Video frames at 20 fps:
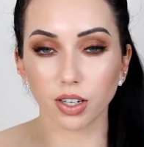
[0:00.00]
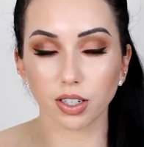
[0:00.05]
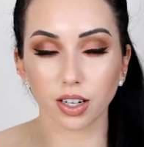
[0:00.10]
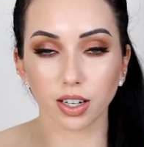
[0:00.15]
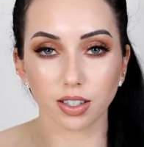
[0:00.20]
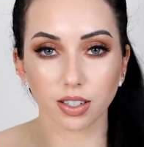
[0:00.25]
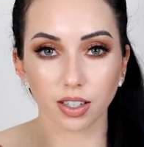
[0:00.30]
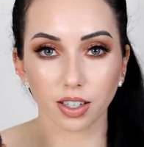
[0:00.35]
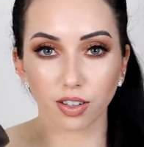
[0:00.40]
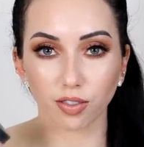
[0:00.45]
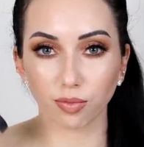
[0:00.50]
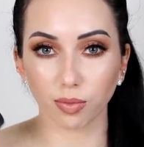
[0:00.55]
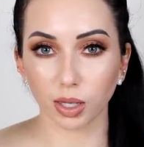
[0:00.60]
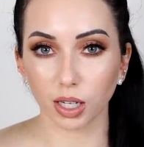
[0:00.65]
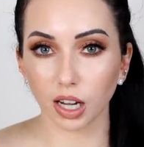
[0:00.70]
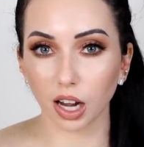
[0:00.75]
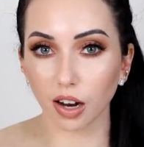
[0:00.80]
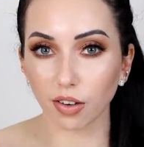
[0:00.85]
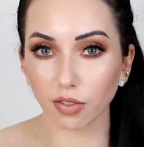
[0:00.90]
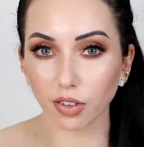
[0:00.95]
It doesn't give me
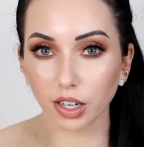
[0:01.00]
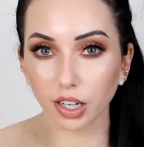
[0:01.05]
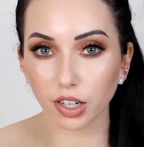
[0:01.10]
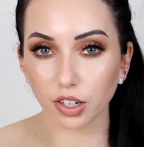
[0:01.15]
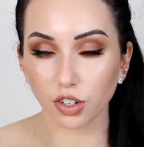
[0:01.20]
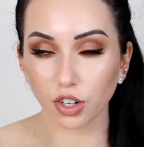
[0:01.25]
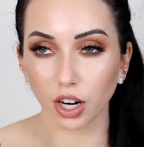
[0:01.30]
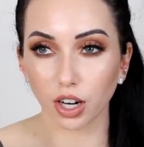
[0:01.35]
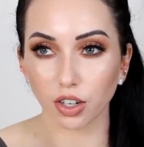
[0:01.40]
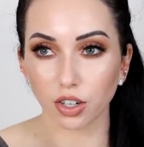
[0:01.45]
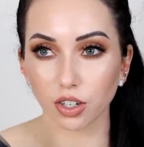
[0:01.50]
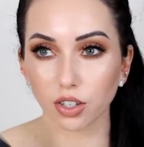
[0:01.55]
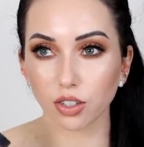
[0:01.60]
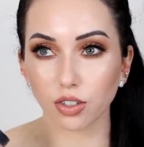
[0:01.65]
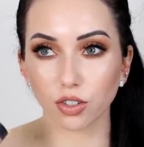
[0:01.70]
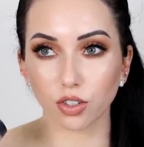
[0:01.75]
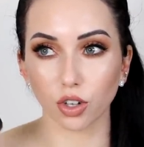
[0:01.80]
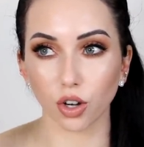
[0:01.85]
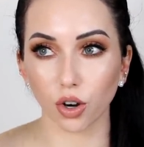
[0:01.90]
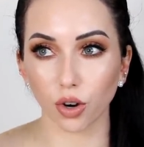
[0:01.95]
coverage. I
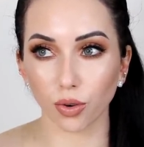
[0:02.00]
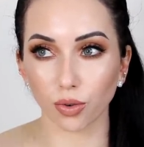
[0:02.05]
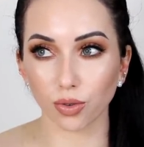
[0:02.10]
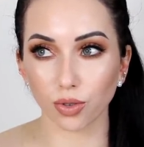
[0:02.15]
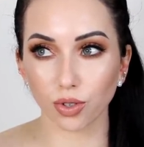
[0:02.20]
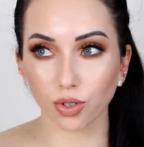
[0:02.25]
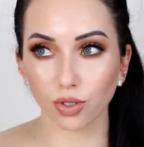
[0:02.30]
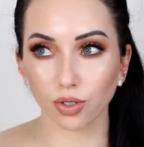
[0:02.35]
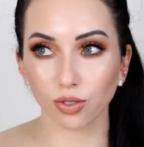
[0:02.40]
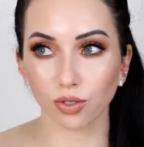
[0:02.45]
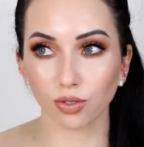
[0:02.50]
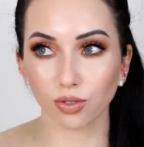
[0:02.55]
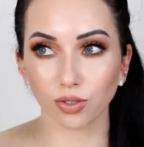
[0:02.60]
just don't...